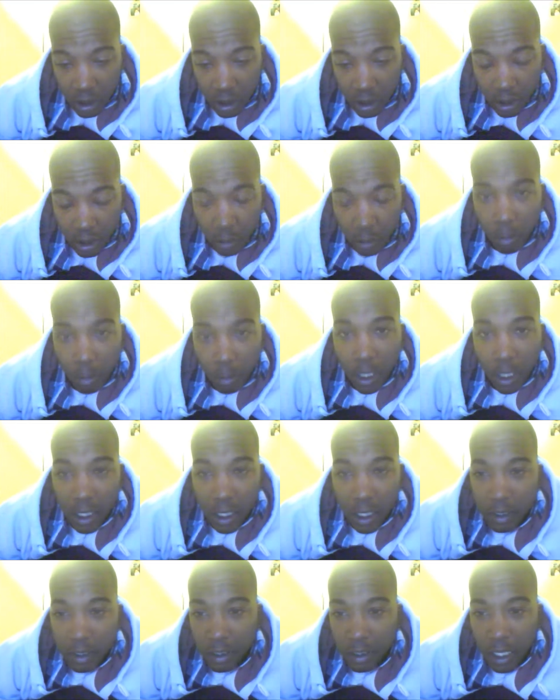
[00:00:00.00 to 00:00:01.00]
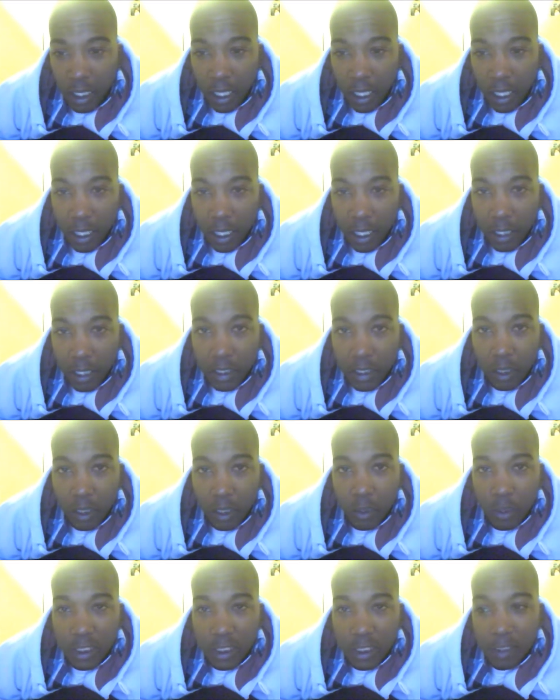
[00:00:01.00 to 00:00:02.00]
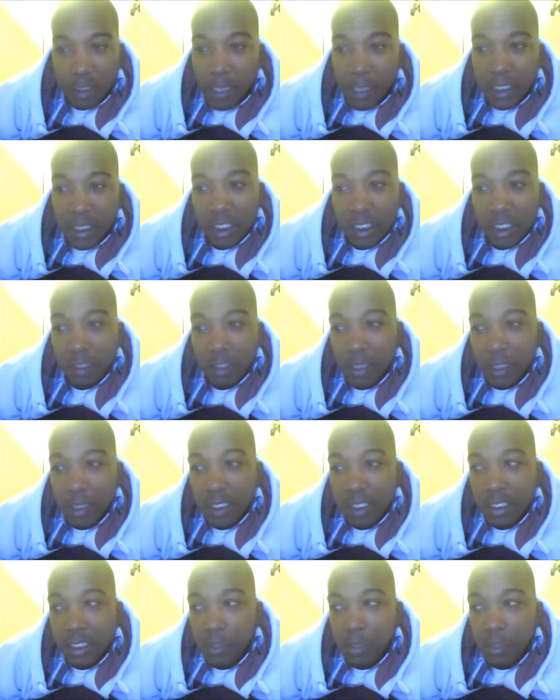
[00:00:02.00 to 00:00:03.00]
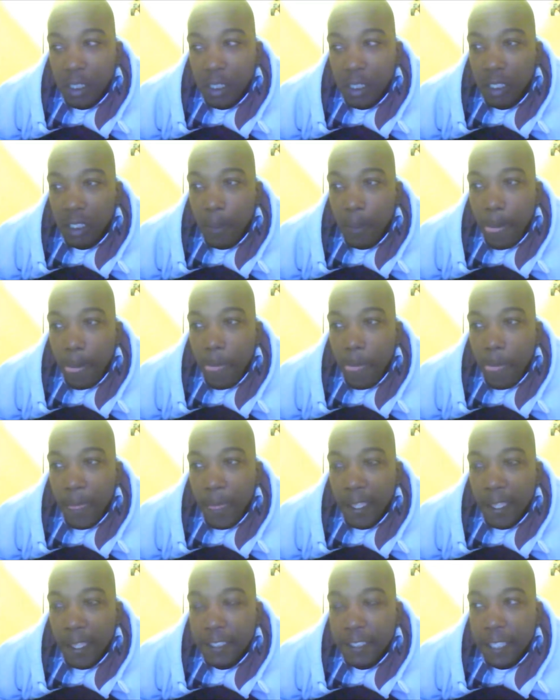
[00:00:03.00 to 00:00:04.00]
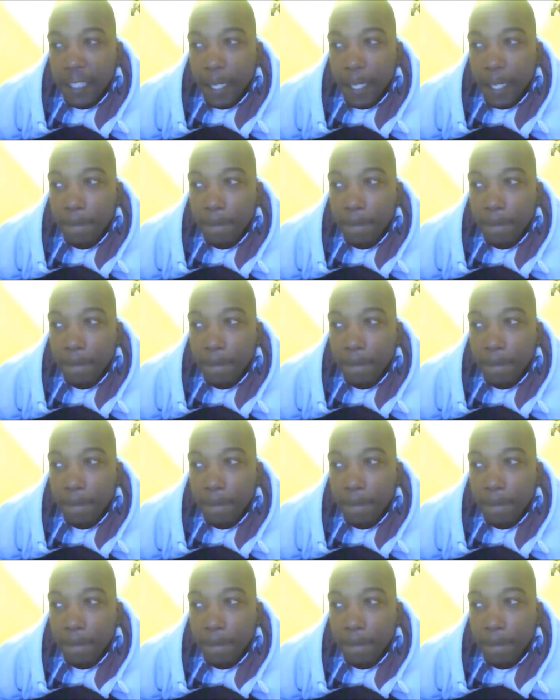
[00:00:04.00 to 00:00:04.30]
but I think what this message means to me is that